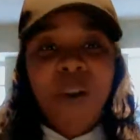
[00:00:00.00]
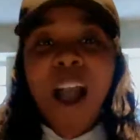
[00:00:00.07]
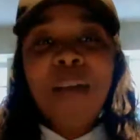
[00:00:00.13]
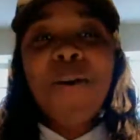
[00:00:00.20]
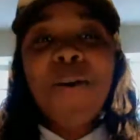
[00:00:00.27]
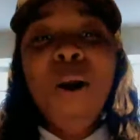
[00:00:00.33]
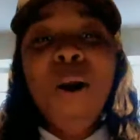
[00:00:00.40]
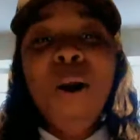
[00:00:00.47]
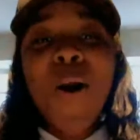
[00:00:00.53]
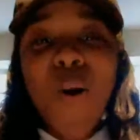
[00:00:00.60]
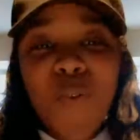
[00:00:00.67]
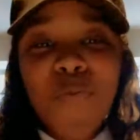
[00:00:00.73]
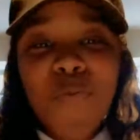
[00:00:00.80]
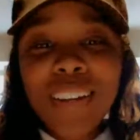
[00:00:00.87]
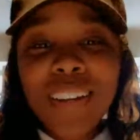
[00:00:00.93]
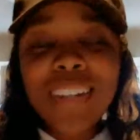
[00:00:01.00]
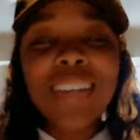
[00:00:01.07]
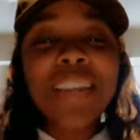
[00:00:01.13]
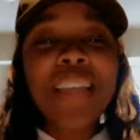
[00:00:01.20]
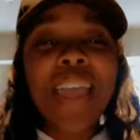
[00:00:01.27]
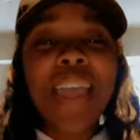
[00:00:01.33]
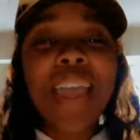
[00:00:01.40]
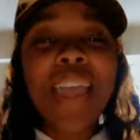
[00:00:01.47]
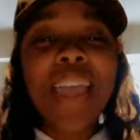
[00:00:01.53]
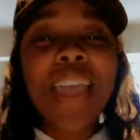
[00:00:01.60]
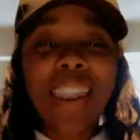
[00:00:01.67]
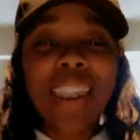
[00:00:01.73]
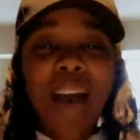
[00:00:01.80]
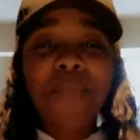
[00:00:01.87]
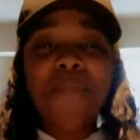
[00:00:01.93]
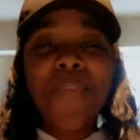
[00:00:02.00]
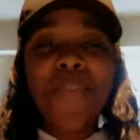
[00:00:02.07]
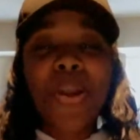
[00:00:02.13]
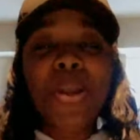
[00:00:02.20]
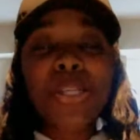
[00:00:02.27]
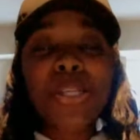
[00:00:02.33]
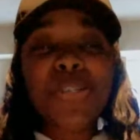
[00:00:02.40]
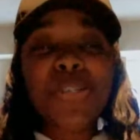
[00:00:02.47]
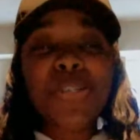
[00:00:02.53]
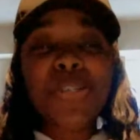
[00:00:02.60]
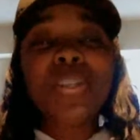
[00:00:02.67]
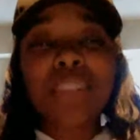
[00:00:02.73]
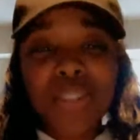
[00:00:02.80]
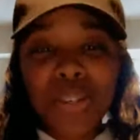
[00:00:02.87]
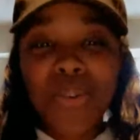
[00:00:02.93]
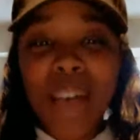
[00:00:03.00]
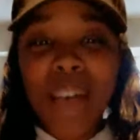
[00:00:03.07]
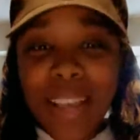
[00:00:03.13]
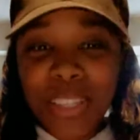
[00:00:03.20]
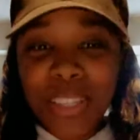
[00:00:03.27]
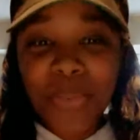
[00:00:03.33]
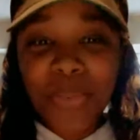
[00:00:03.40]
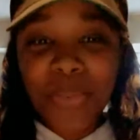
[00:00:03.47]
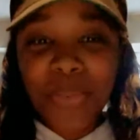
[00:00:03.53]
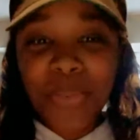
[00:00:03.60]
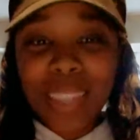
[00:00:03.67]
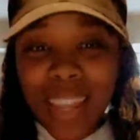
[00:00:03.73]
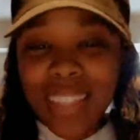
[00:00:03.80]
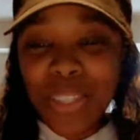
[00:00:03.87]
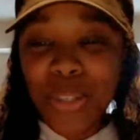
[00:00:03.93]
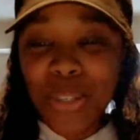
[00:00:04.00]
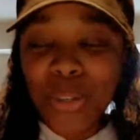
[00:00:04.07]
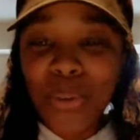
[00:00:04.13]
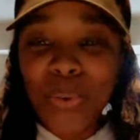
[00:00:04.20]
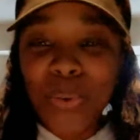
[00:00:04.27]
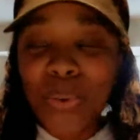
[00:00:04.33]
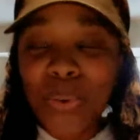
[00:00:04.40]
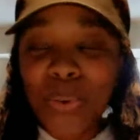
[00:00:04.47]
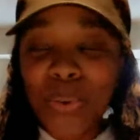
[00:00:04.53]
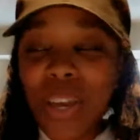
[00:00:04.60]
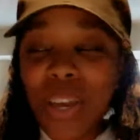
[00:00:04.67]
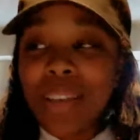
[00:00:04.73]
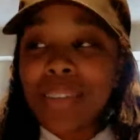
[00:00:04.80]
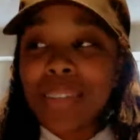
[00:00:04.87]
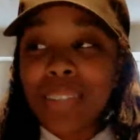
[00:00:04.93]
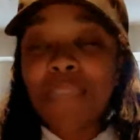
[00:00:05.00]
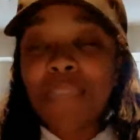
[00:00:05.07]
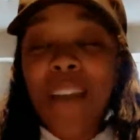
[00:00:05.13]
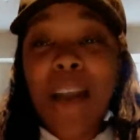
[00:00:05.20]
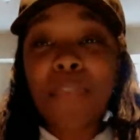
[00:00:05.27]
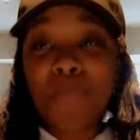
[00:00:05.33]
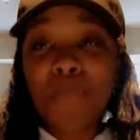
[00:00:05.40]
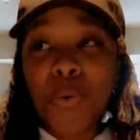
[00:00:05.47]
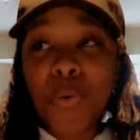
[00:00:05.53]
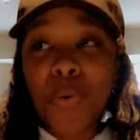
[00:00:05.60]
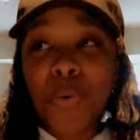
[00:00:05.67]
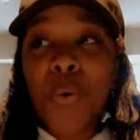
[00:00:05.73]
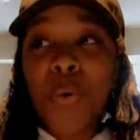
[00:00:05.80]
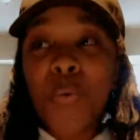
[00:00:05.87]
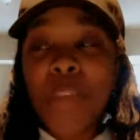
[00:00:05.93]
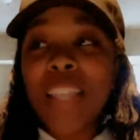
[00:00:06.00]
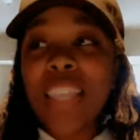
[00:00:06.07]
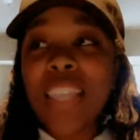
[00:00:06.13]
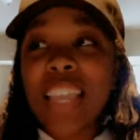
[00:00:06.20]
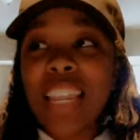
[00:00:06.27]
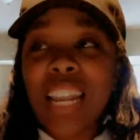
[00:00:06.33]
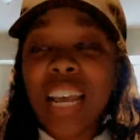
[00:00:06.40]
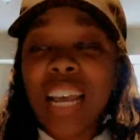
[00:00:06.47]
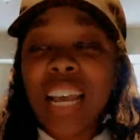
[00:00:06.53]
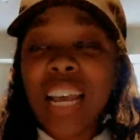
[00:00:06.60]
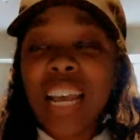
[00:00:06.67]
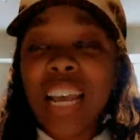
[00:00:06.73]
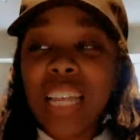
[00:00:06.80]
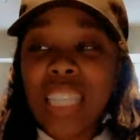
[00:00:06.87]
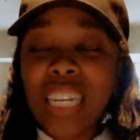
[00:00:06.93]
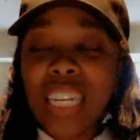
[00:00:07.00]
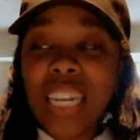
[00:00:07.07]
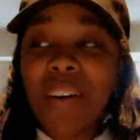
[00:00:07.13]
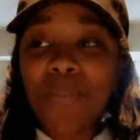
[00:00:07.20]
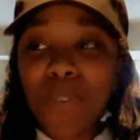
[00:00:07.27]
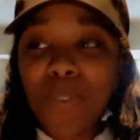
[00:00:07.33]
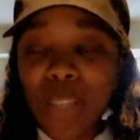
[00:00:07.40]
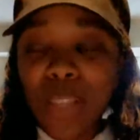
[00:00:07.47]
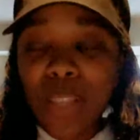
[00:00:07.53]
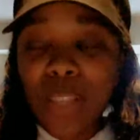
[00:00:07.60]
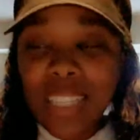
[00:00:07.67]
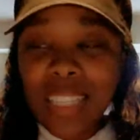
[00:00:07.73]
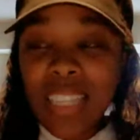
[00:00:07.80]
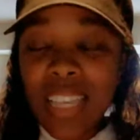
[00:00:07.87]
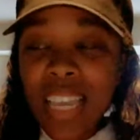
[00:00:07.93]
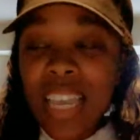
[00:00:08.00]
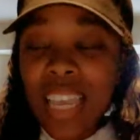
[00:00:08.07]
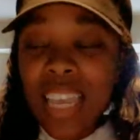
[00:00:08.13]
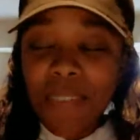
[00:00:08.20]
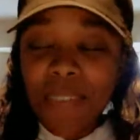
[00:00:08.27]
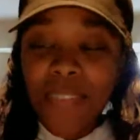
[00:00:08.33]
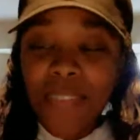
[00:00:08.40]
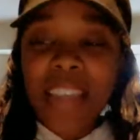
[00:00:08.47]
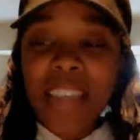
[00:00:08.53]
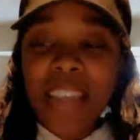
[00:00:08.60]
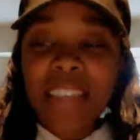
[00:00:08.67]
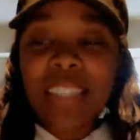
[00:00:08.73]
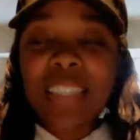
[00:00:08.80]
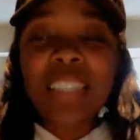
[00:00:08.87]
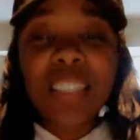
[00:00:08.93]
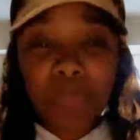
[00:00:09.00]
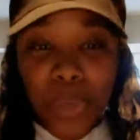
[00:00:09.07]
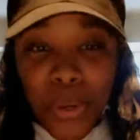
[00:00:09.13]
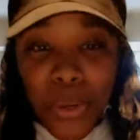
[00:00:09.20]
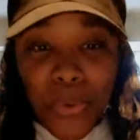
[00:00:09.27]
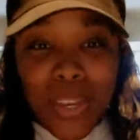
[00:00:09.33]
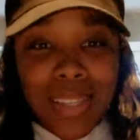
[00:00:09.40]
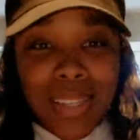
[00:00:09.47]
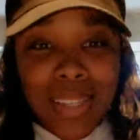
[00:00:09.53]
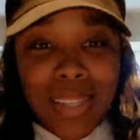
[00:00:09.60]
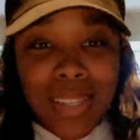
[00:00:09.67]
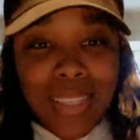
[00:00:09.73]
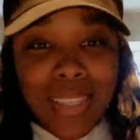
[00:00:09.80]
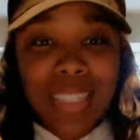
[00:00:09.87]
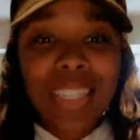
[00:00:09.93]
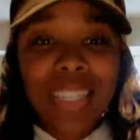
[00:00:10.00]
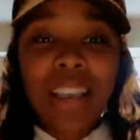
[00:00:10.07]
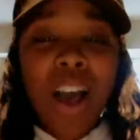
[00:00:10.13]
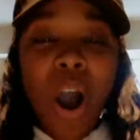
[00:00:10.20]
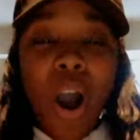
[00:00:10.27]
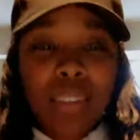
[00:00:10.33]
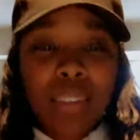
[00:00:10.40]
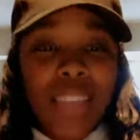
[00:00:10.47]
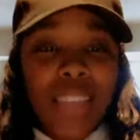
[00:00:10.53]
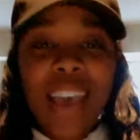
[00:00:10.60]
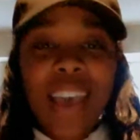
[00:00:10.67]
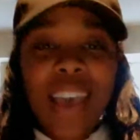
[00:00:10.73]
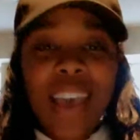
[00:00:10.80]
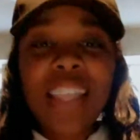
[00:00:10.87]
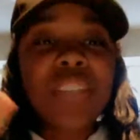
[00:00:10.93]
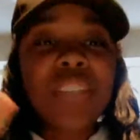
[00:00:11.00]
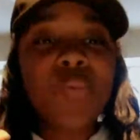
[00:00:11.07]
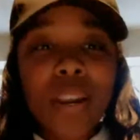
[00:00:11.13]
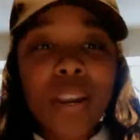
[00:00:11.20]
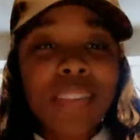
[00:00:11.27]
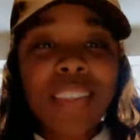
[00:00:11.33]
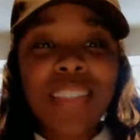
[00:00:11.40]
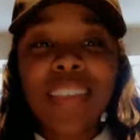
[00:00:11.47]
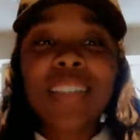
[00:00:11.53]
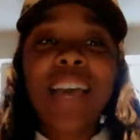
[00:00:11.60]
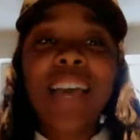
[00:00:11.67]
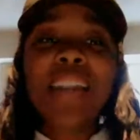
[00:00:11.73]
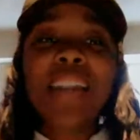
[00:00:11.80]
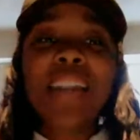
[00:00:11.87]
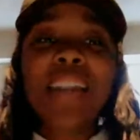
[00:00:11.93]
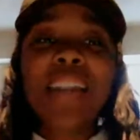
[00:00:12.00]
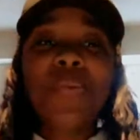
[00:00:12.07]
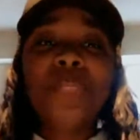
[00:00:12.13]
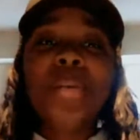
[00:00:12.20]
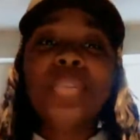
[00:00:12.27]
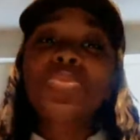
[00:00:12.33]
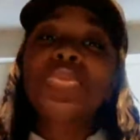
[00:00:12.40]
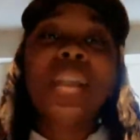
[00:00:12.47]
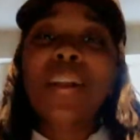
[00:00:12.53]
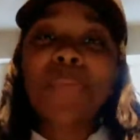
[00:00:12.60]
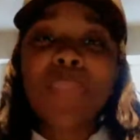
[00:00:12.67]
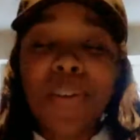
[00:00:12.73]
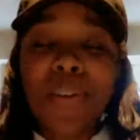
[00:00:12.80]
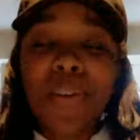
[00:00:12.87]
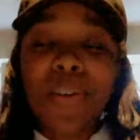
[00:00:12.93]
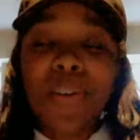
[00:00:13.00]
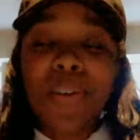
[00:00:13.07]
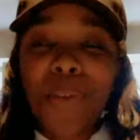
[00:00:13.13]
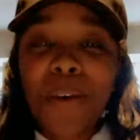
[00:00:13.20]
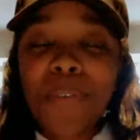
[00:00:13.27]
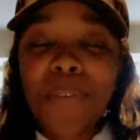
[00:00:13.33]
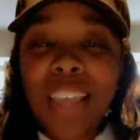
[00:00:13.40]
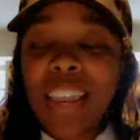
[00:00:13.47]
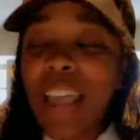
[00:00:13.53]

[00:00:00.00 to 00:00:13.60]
I'm an old fuddy-duddy, and I'm very traditional as it relates to stuff I fool with, and the devil and inviting spirits and all of that is one of the things I don't mess with. I don't play around with that.